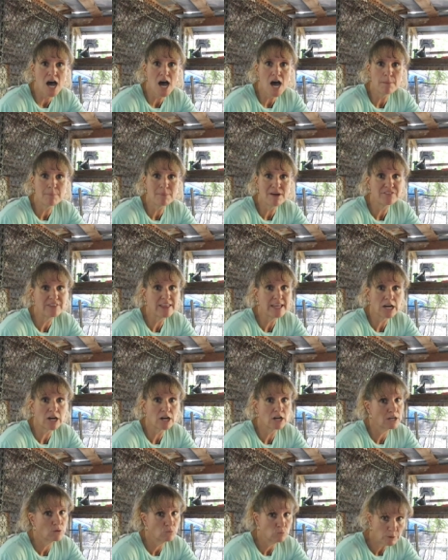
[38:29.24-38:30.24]
um, they
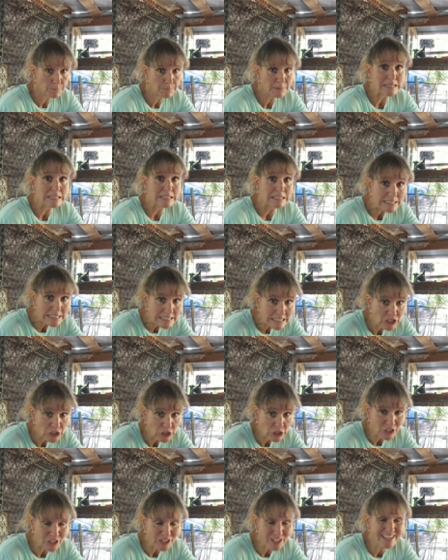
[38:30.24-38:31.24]
are, will be
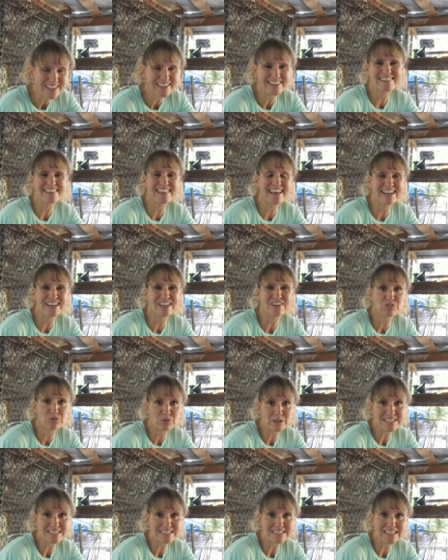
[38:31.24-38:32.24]
cleaner than
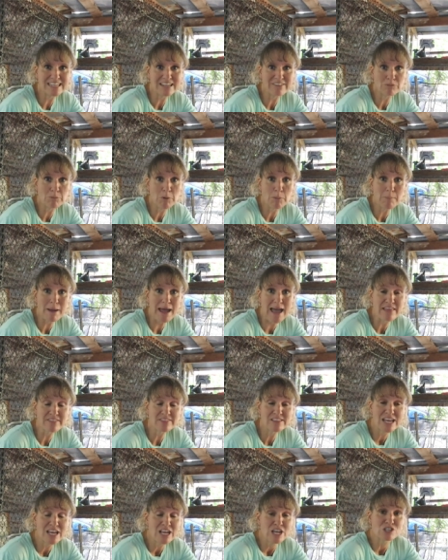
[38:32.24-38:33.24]
if we didn't give them a
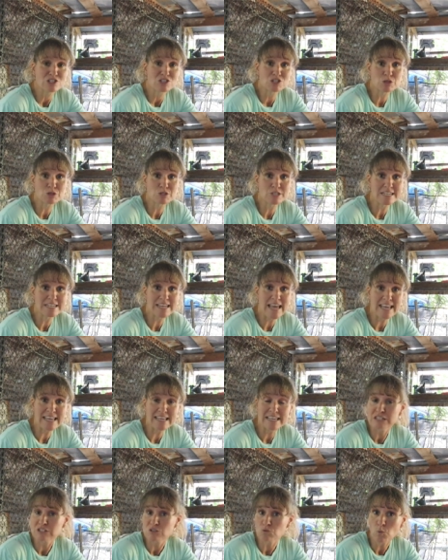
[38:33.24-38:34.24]
bath. So
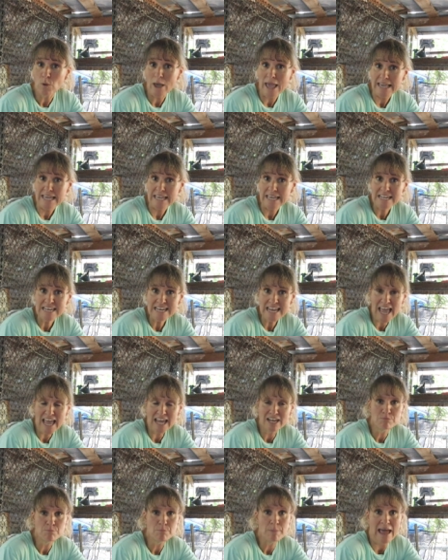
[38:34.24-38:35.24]
today is weigh-in
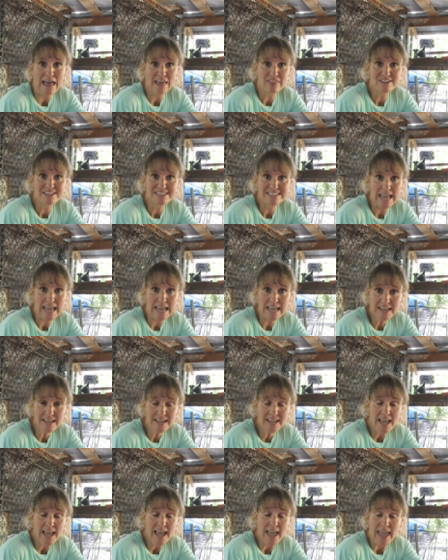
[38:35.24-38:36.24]
and bath
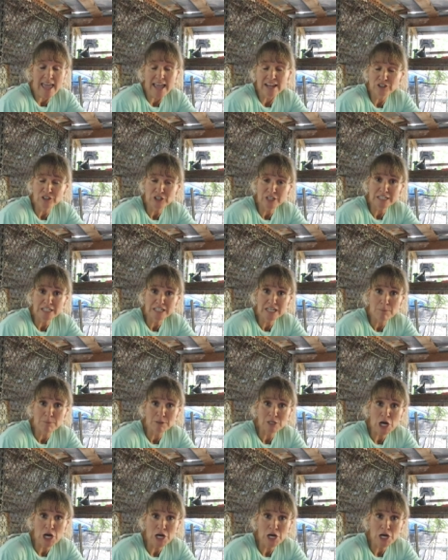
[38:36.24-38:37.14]
day, and you're gonna come